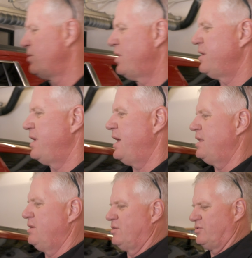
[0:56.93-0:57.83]
including
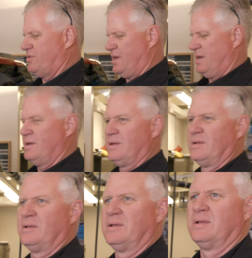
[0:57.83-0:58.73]
the Mayday
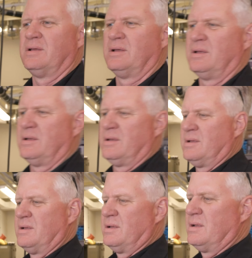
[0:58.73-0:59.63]
program and the
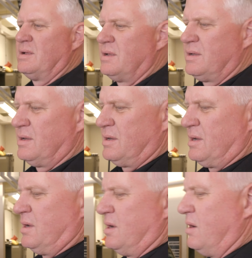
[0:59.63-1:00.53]
apparatus
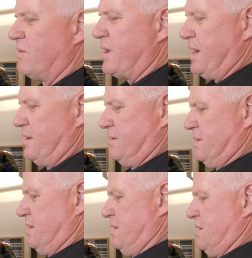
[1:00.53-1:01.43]

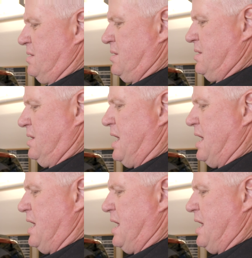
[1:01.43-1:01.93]
specifications. And his